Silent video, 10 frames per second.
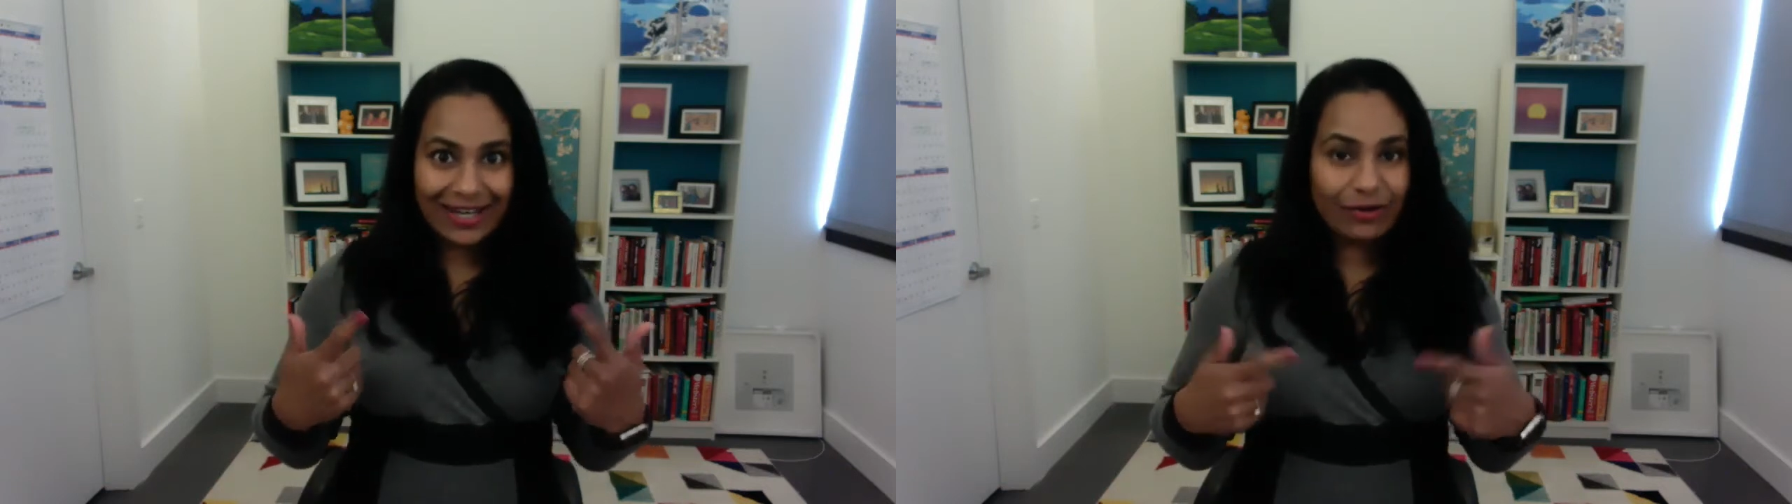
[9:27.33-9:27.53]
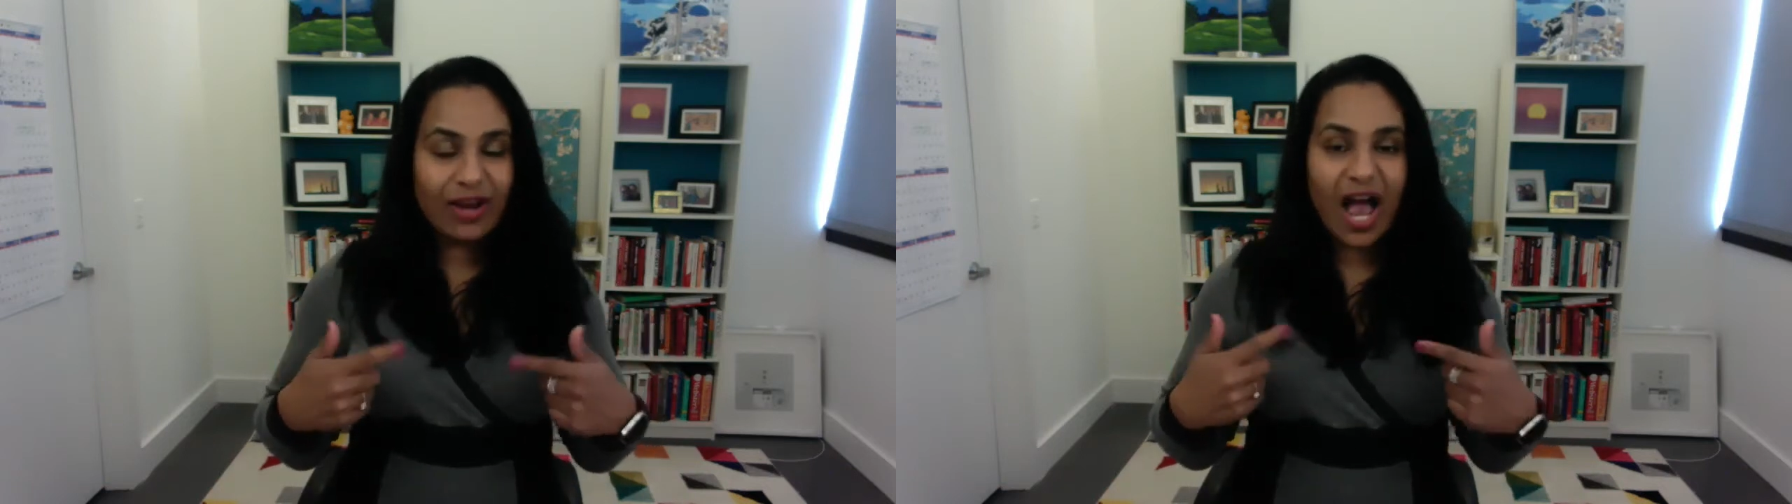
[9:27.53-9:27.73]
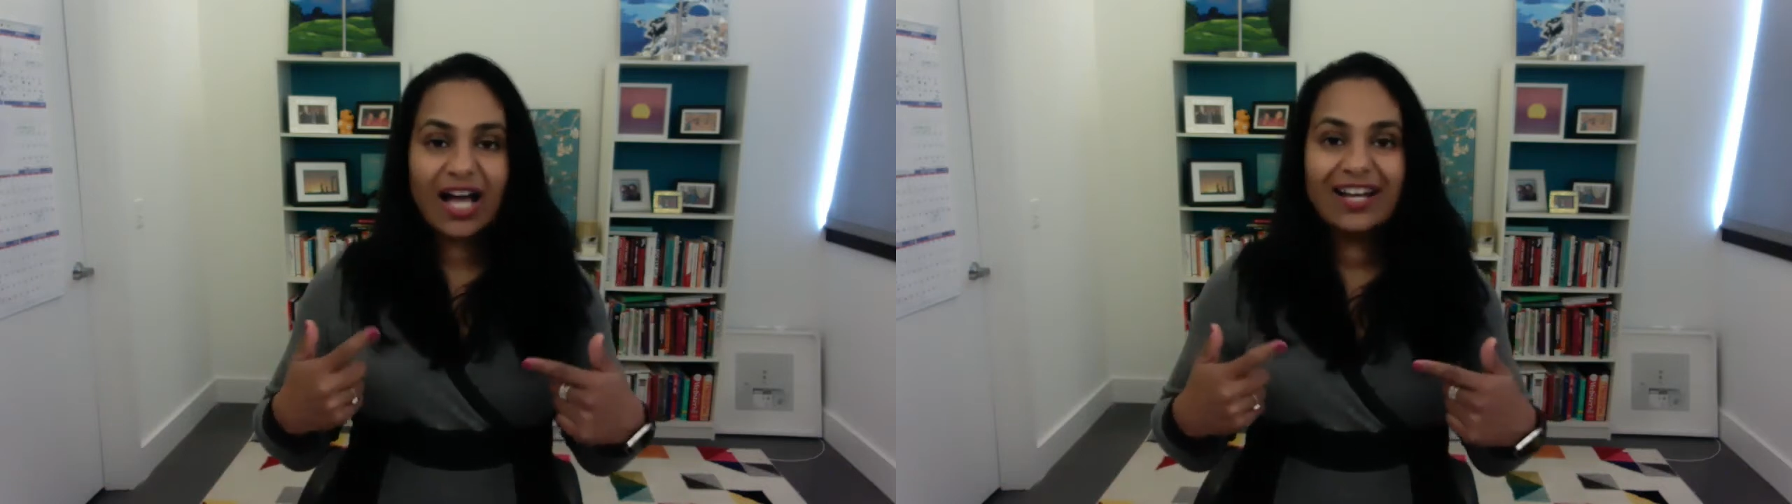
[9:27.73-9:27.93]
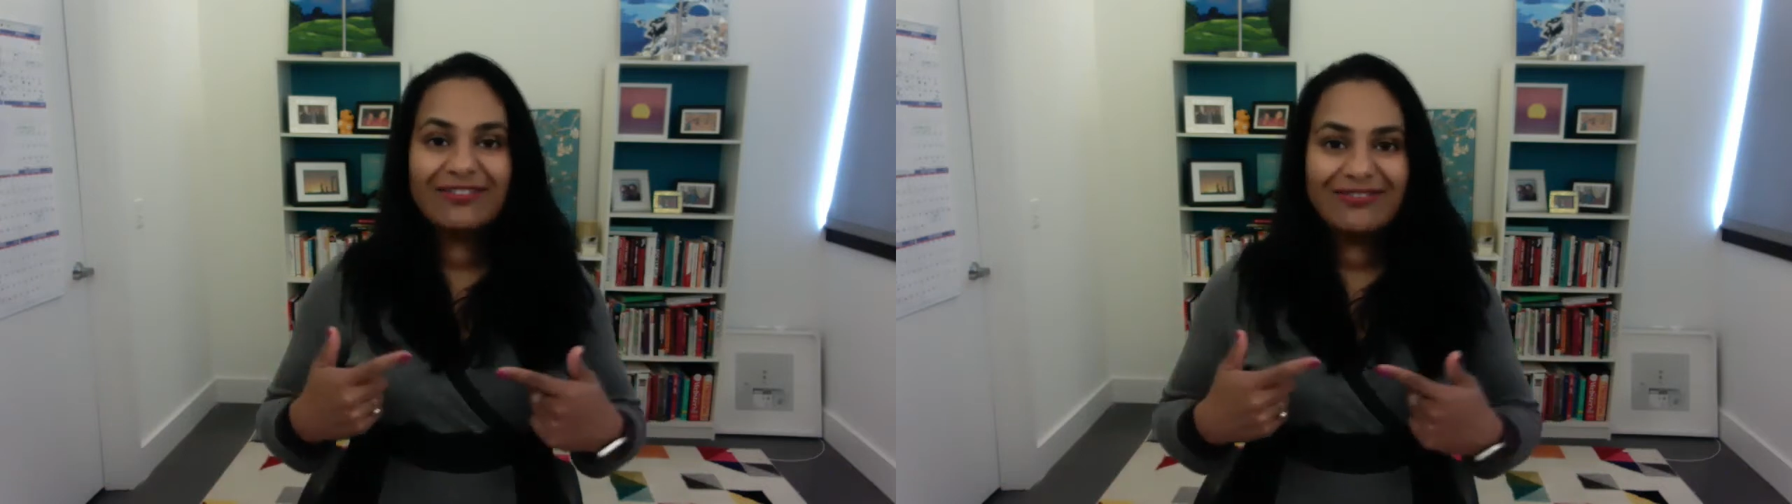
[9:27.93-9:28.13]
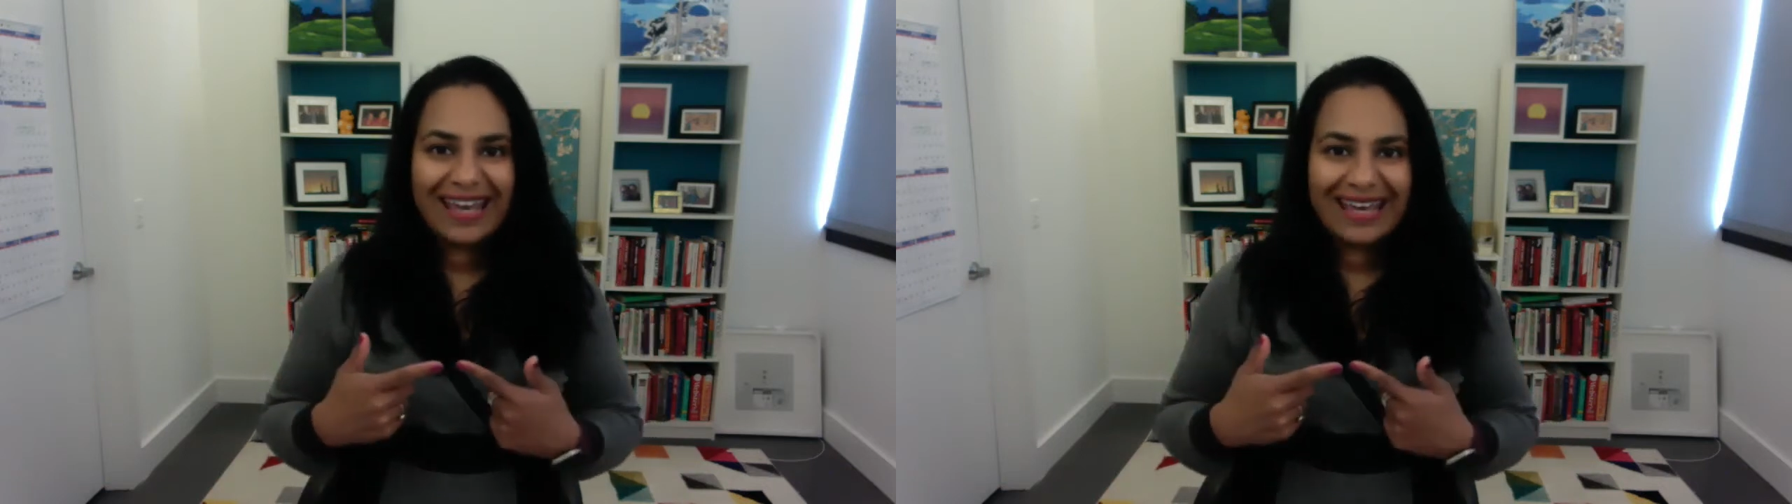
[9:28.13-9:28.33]
You're not going to
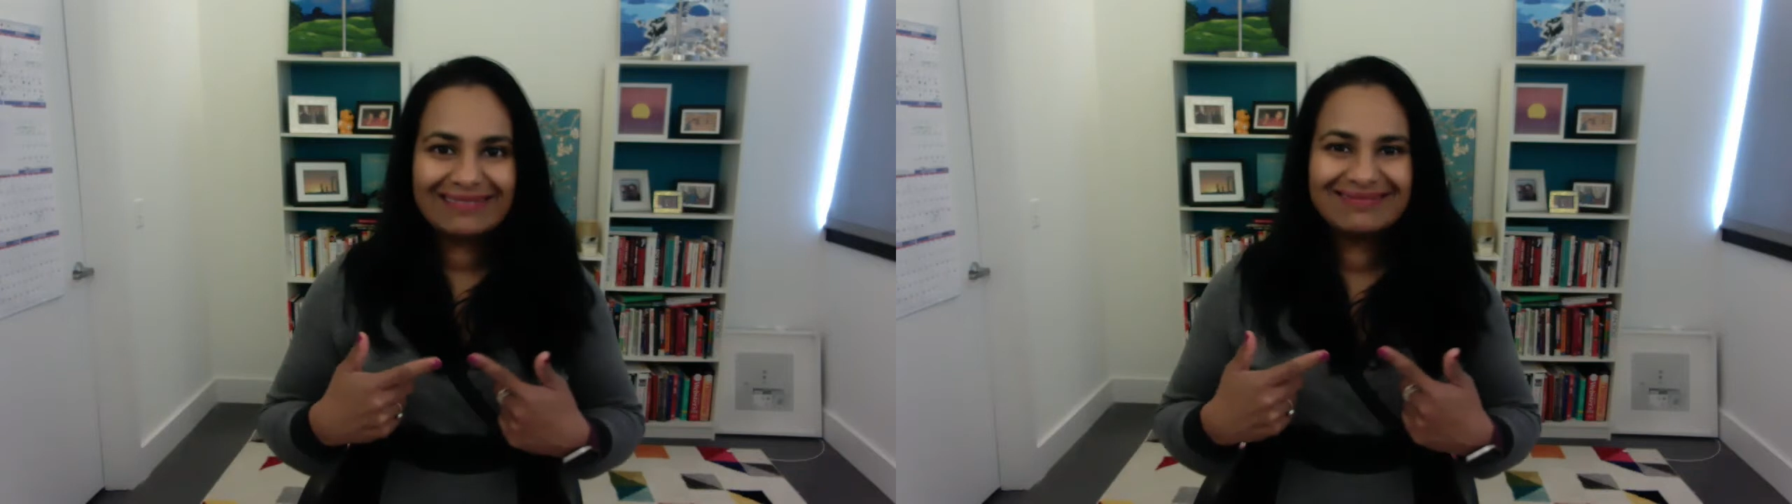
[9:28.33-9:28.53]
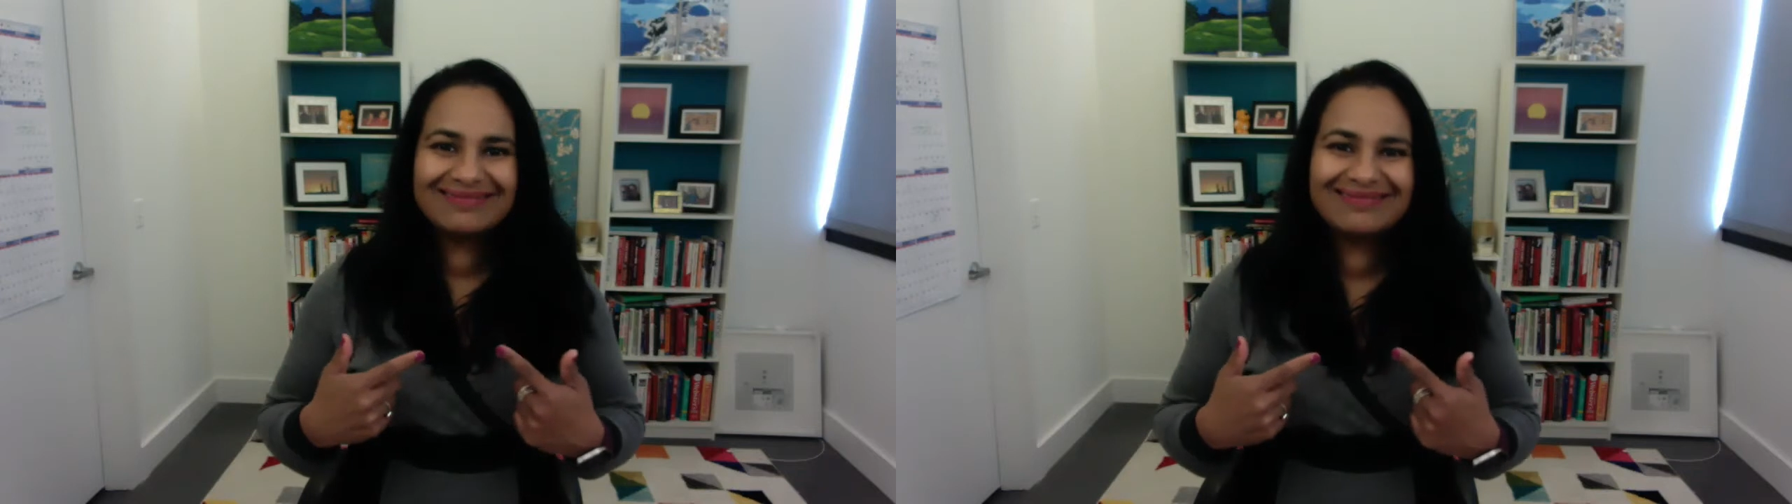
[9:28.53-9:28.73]
fake it.